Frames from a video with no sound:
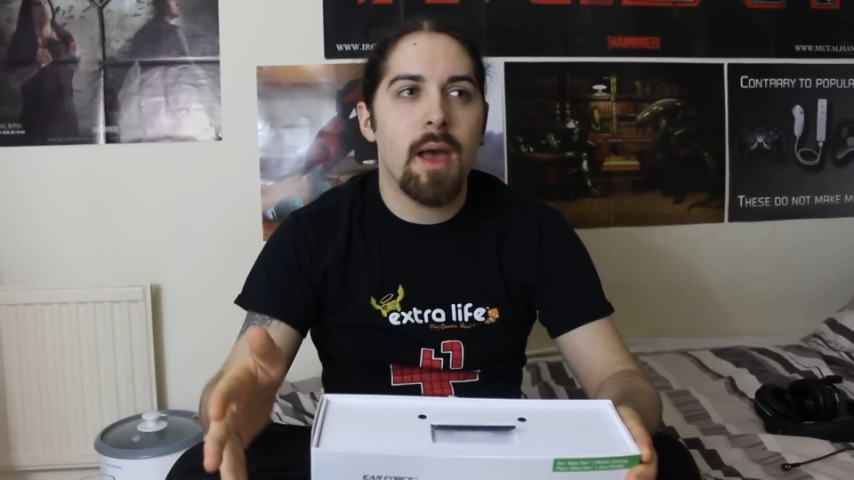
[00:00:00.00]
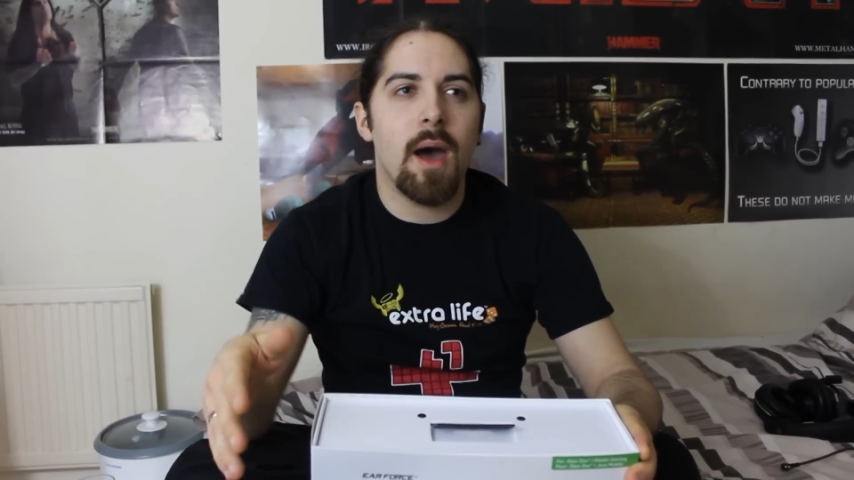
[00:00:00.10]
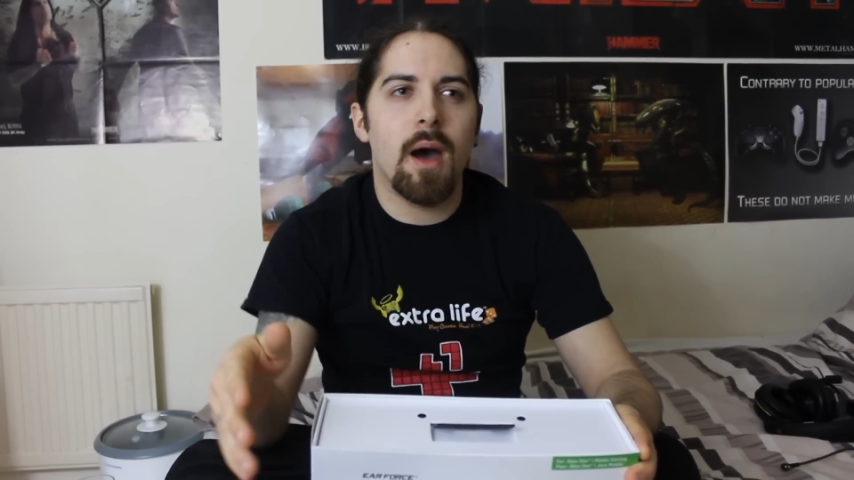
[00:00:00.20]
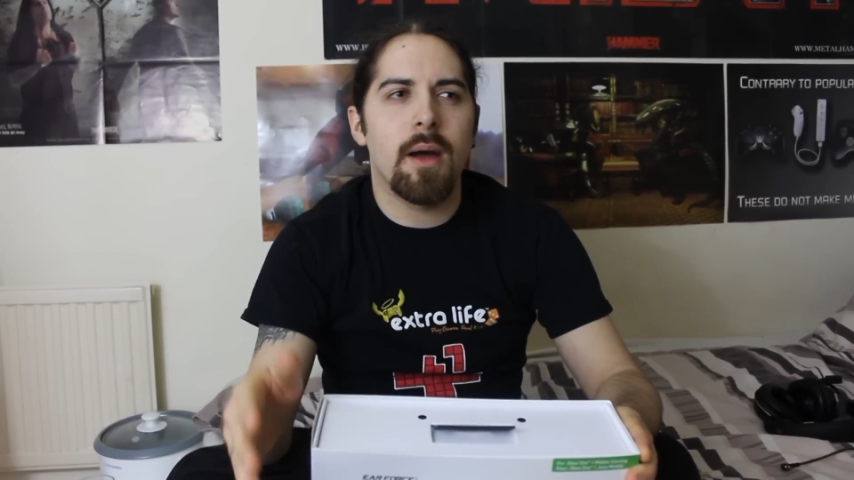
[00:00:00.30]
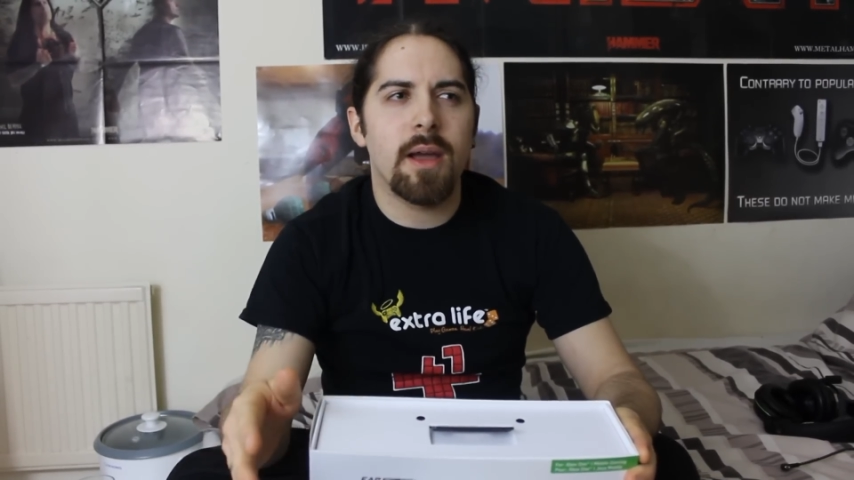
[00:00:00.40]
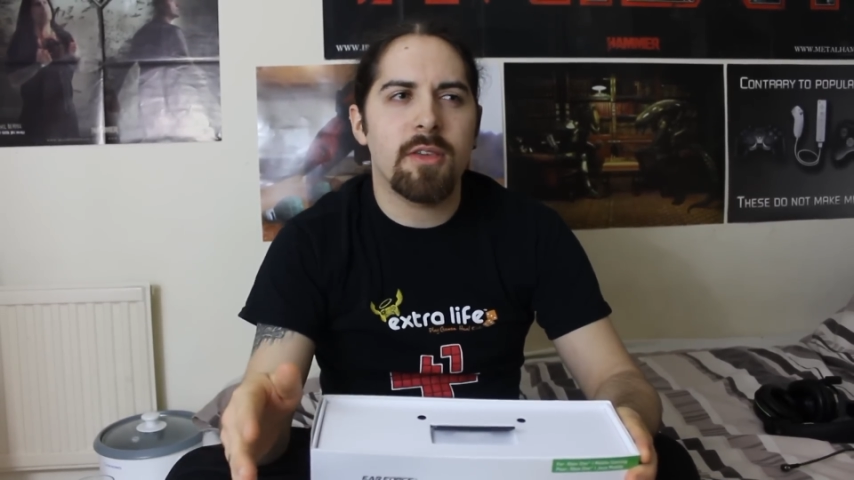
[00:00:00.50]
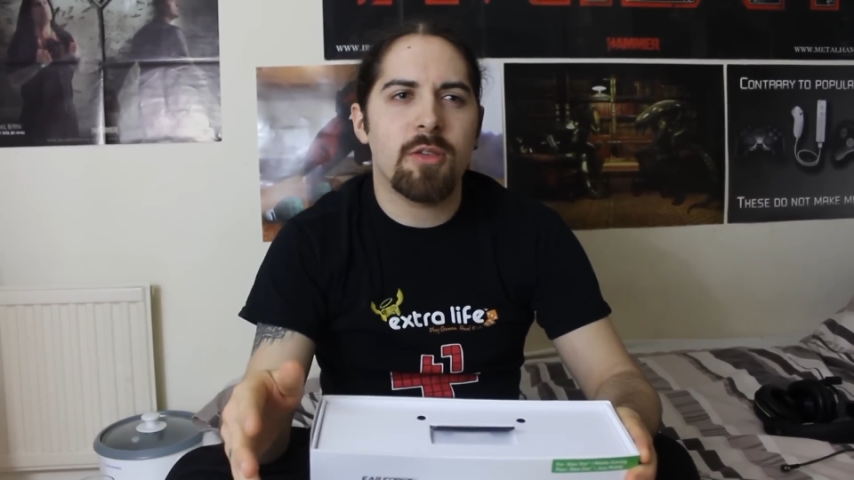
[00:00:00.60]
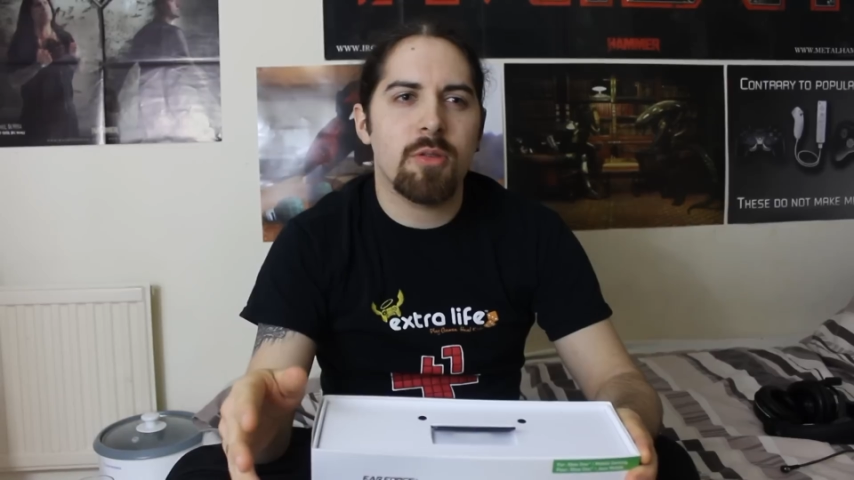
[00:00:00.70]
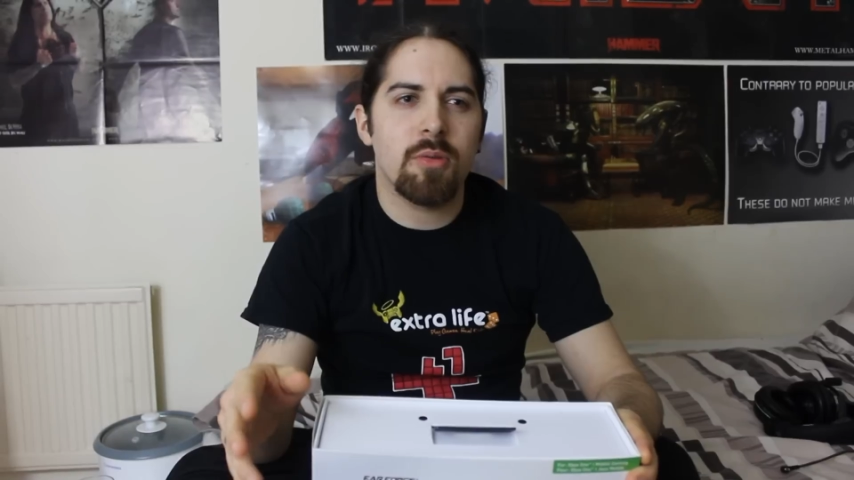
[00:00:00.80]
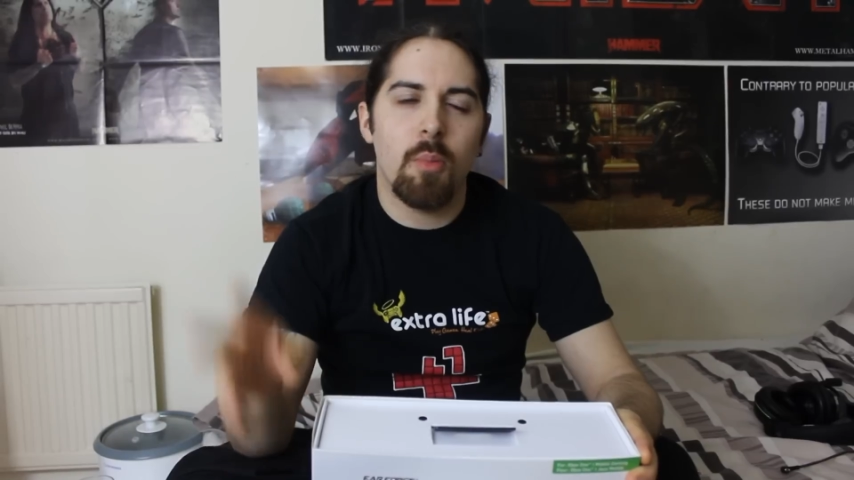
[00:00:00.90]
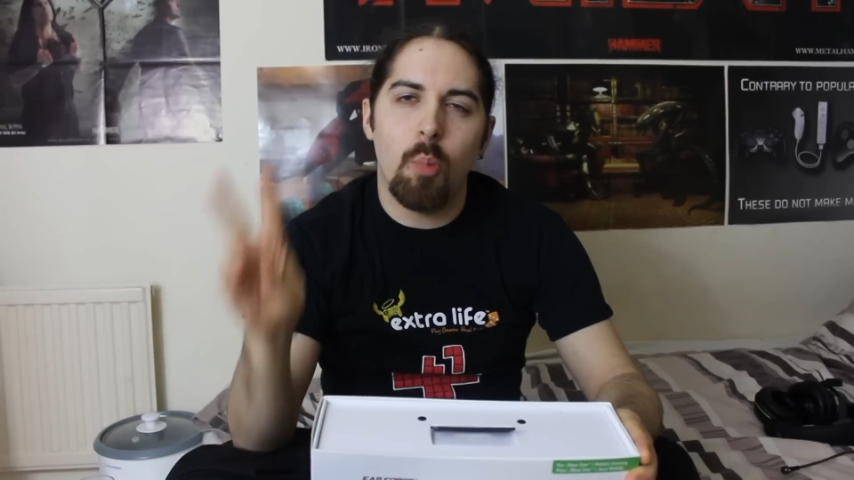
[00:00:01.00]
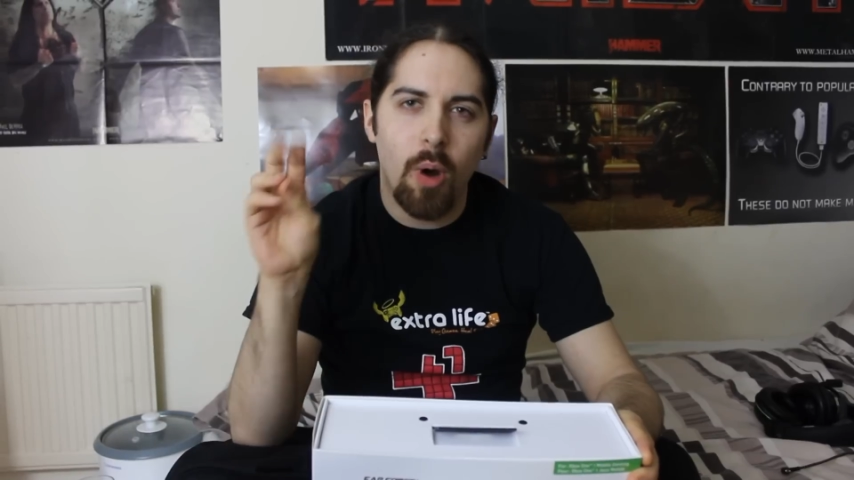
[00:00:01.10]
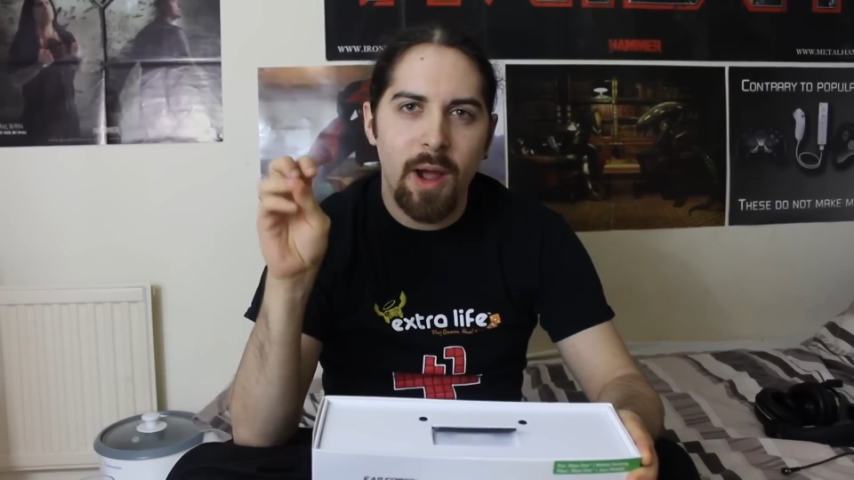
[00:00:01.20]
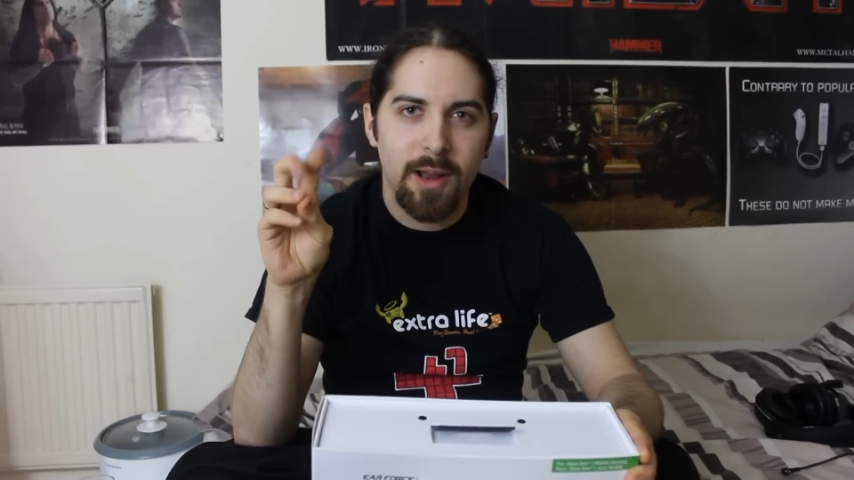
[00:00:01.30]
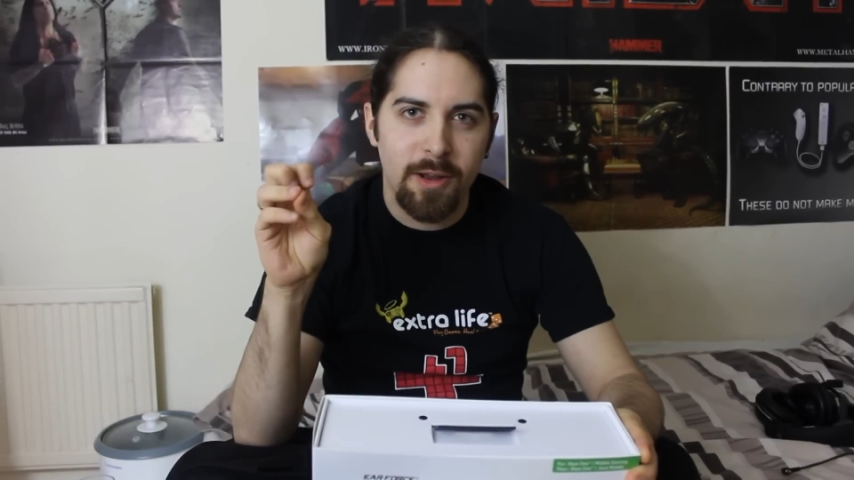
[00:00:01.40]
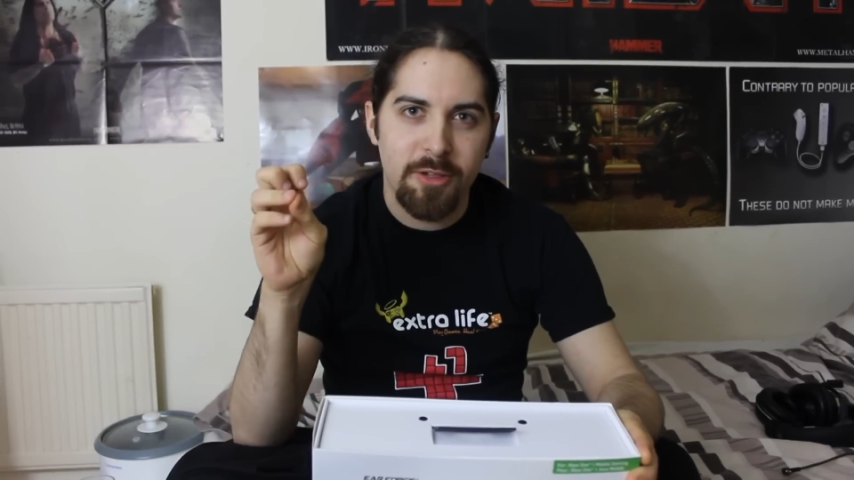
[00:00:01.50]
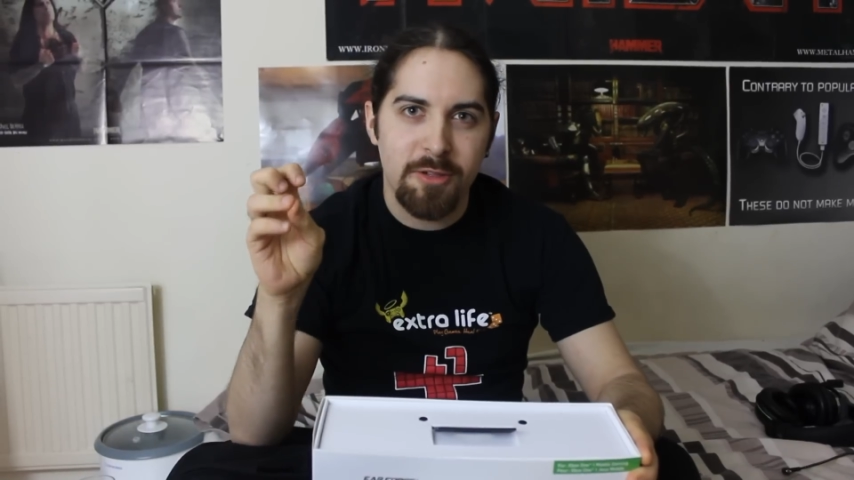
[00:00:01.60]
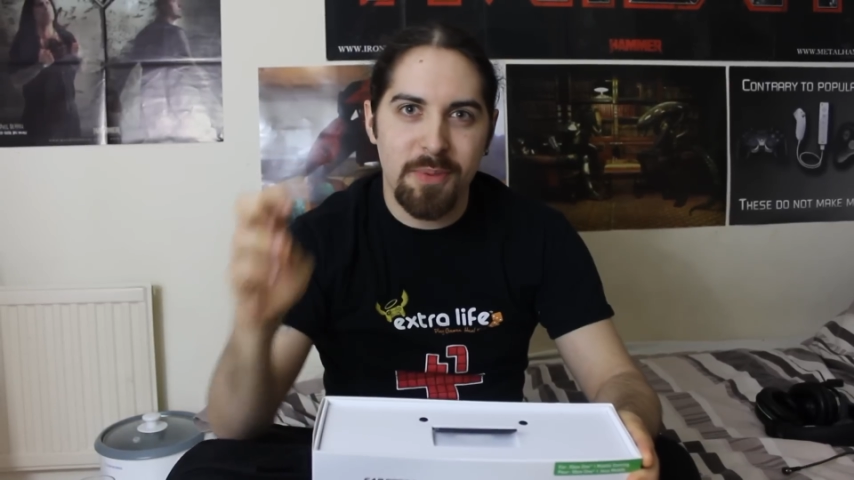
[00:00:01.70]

uh, it's wireless,